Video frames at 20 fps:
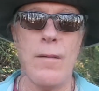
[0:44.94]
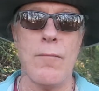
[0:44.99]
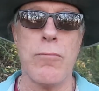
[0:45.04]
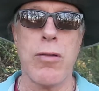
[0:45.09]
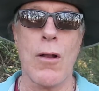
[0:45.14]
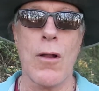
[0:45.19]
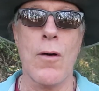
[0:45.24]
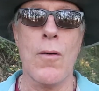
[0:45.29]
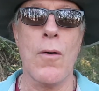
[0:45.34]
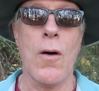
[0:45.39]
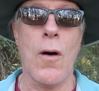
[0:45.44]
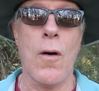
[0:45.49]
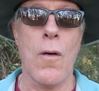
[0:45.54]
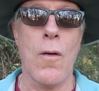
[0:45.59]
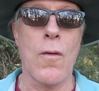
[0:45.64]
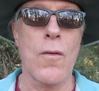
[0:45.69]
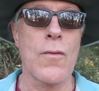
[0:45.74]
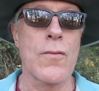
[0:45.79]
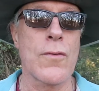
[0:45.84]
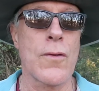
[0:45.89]

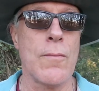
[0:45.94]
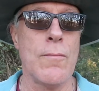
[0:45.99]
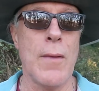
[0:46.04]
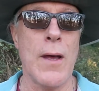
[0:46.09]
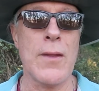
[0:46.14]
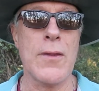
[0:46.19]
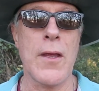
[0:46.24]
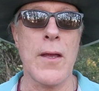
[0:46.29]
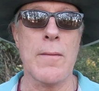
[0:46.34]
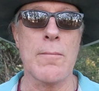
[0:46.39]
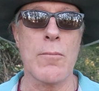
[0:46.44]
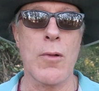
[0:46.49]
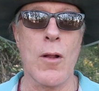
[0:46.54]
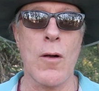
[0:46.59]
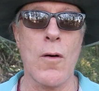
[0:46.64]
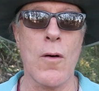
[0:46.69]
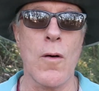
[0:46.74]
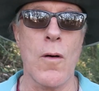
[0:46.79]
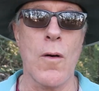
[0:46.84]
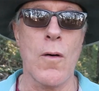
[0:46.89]
blowholes, methane
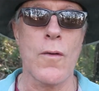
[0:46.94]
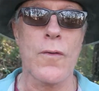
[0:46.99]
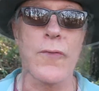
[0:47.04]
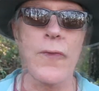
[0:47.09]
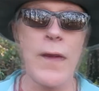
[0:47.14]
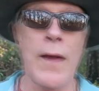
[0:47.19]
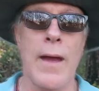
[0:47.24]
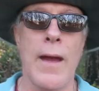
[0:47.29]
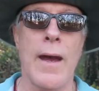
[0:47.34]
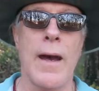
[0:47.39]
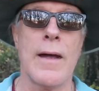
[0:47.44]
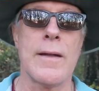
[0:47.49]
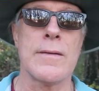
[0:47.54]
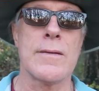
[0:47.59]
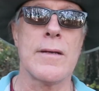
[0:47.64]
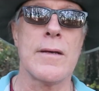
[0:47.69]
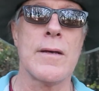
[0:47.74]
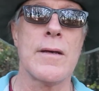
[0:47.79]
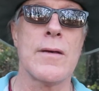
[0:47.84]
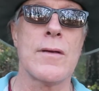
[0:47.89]
blowholes, and